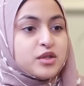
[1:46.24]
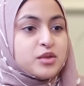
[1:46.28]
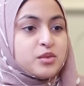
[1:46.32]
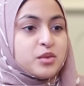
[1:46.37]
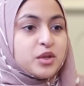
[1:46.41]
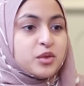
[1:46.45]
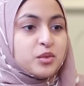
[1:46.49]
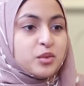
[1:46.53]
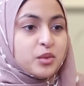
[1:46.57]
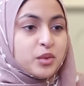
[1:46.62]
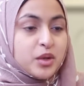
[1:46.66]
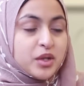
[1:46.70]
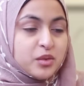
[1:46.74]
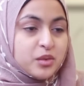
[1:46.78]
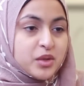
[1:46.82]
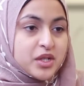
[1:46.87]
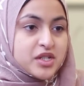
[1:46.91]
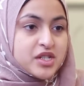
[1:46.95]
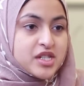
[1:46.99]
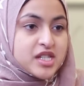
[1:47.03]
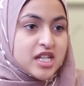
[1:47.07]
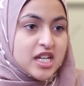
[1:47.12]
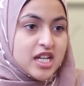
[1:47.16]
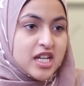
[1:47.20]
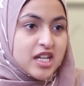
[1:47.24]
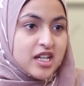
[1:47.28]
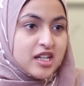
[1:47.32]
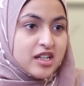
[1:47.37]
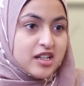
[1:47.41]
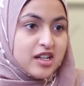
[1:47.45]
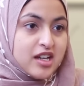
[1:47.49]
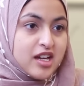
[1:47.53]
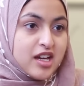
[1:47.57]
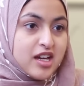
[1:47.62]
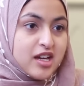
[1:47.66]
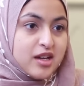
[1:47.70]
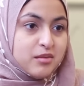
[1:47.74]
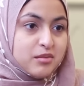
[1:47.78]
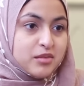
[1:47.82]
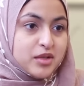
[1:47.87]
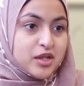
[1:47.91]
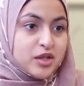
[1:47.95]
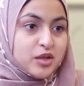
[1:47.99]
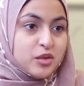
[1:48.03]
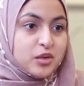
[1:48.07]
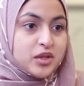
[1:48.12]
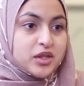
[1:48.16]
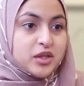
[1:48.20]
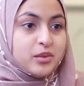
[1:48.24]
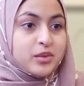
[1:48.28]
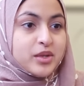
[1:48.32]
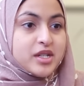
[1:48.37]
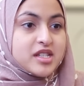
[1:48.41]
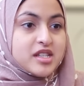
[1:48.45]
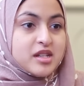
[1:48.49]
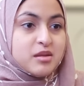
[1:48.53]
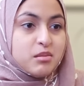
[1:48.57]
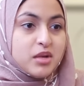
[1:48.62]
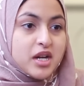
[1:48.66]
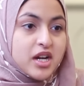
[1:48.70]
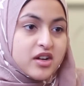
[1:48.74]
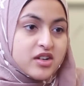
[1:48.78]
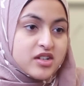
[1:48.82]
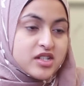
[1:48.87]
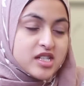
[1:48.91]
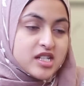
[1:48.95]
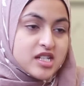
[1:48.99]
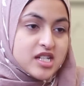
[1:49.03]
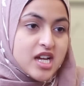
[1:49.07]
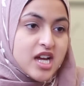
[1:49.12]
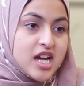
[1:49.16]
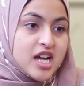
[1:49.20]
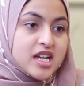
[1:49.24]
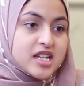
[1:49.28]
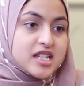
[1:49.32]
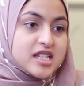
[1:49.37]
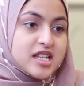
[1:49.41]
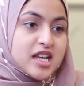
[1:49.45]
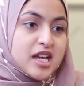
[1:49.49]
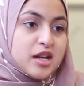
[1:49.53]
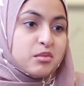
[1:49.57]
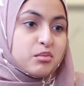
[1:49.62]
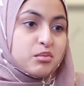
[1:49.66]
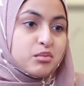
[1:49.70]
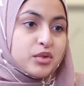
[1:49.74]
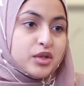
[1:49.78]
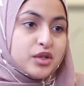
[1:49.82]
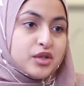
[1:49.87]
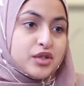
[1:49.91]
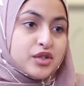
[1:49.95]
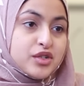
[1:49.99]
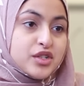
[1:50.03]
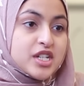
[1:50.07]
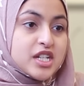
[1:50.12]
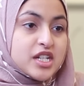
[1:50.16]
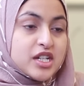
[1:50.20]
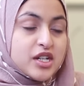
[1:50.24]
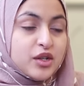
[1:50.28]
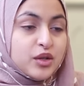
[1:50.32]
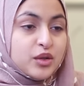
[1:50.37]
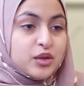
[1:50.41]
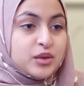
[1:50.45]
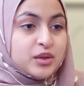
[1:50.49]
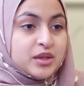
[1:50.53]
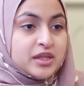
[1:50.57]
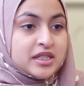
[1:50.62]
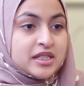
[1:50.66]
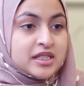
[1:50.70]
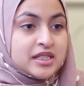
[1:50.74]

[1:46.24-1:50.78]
in with what we're seeing, with the recent Paris attacks, San Bernardino?